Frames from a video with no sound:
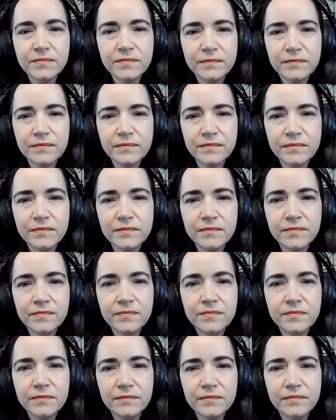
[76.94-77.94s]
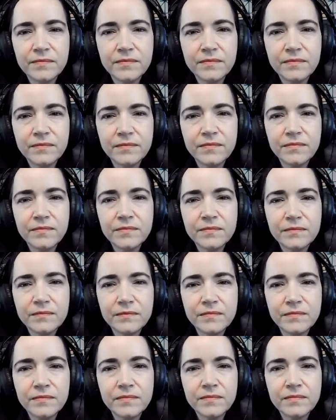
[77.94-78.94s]

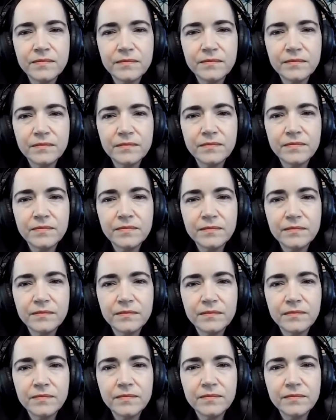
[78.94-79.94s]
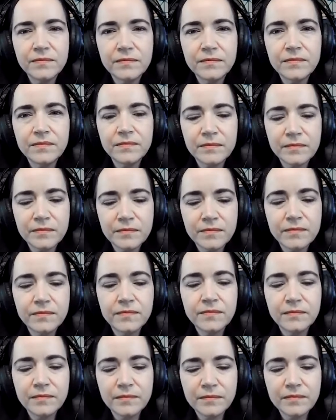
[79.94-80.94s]

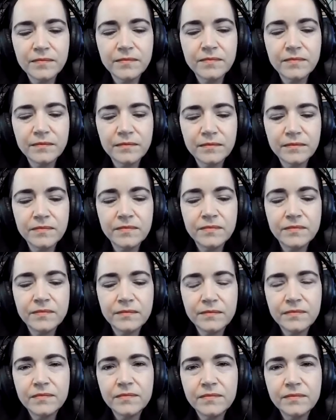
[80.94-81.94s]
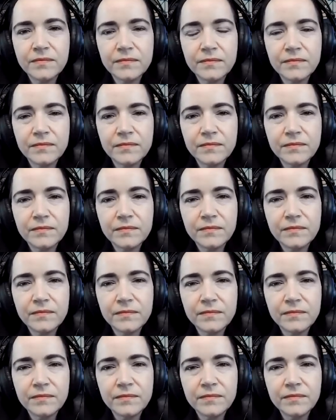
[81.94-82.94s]

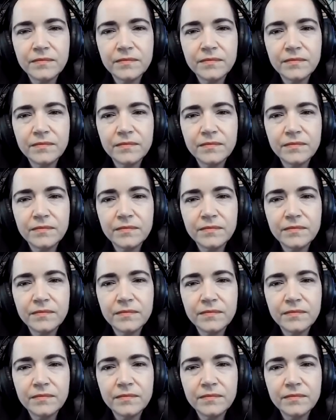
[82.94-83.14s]
(silent)